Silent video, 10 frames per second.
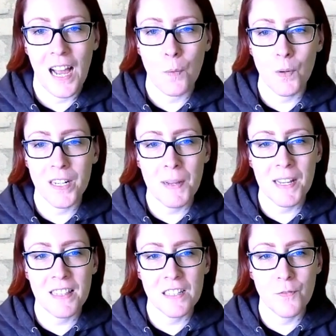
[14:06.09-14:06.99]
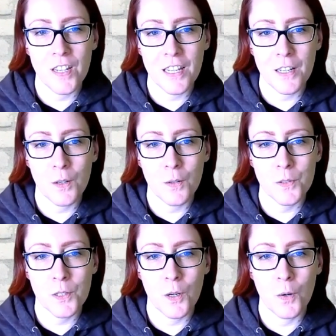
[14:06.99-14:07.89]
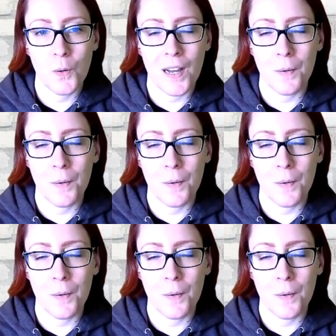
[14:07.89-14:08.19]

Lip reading: I wanted to make this video so